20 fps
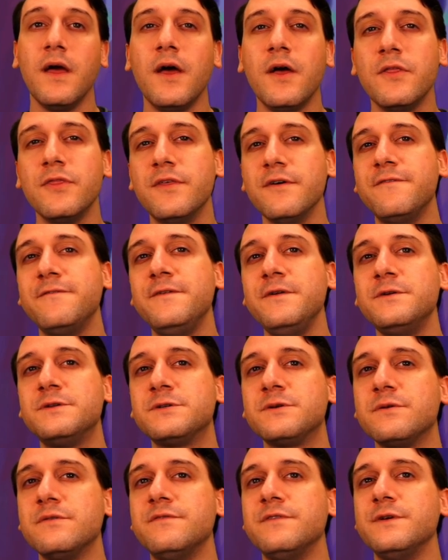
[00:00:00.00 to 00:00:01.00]
The
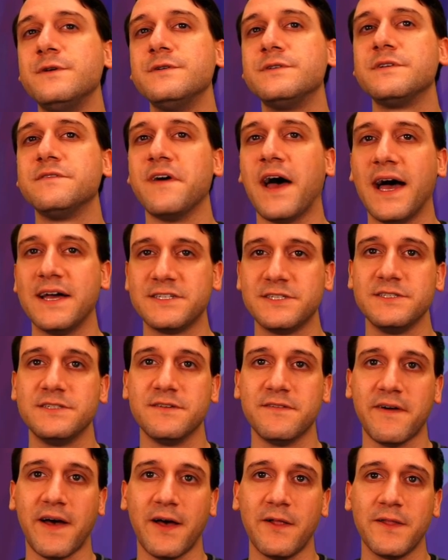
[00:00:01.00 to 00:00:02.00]
future reviews of Ashes
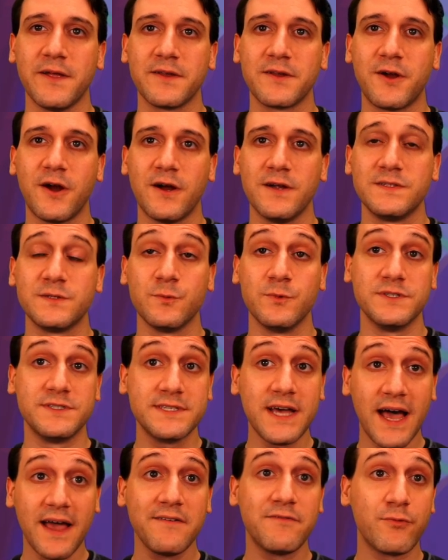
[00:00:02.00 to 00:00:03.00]
of Outland cards will
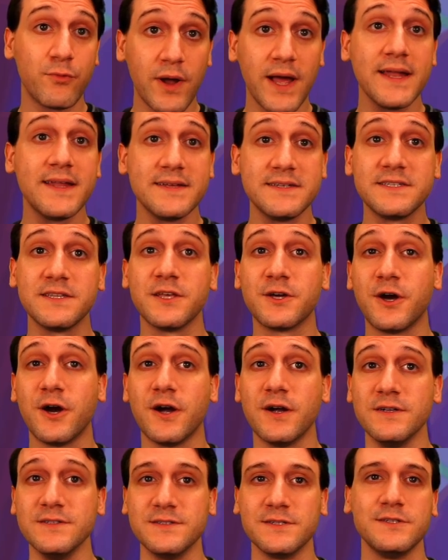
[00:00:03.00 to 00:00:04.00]
dive right into the
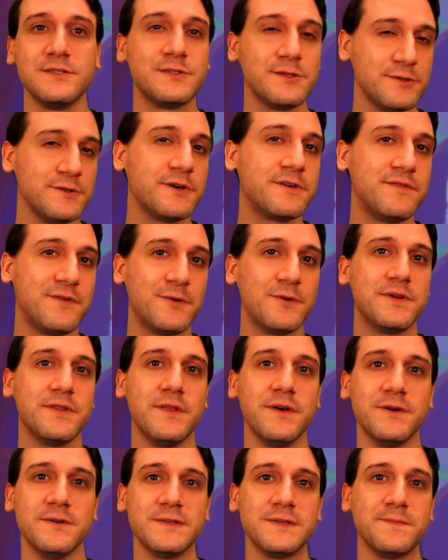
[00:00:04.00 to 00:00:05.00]
cards, so look forward to
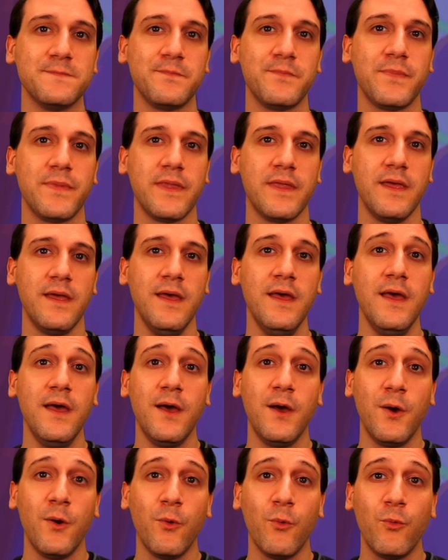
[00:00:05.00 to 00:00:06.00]
those.
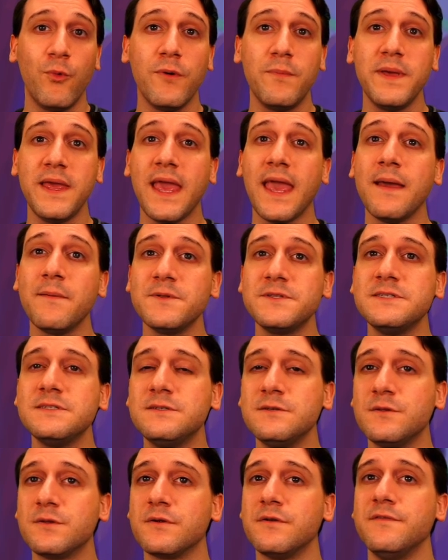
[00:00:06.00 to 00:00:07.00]
We'll be able to
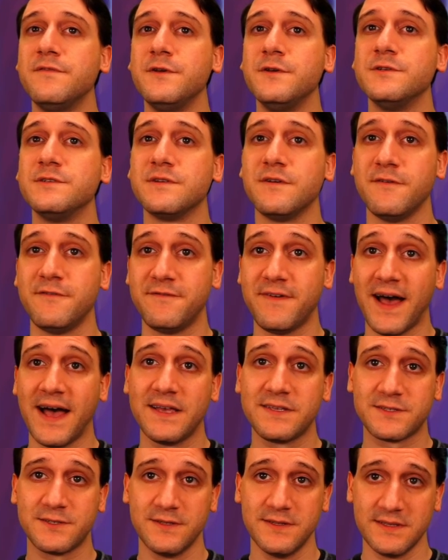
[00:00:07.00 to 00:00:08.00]
do the reviews
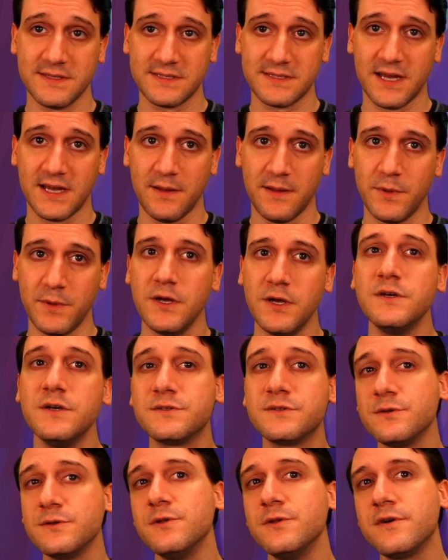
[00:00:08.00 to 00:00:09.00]
faster this time,
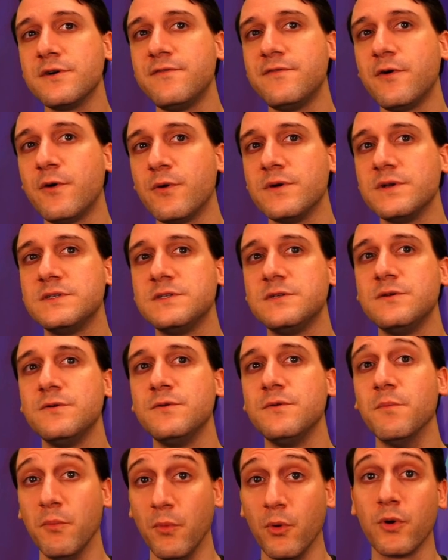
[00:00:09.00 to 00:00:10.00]
so look forward to
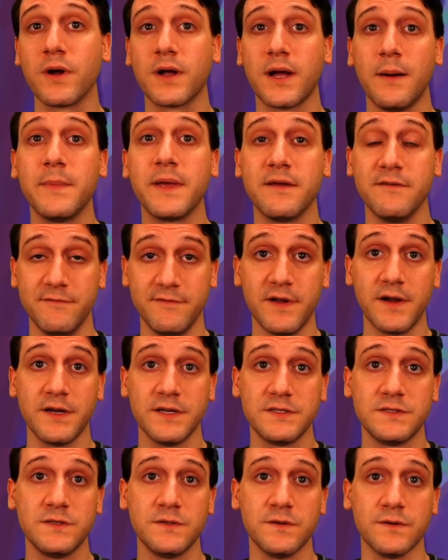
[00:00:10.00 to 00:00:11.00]
more coming very
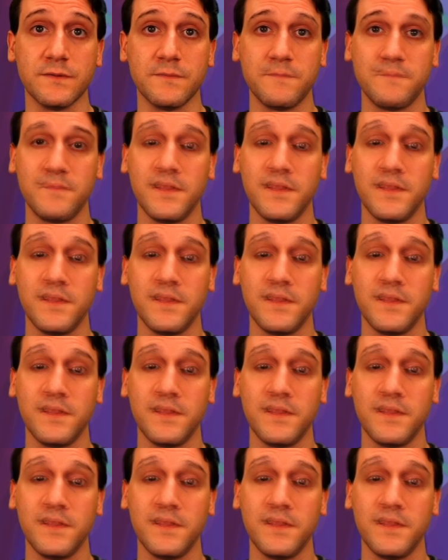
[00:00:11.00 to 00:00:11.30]
soon.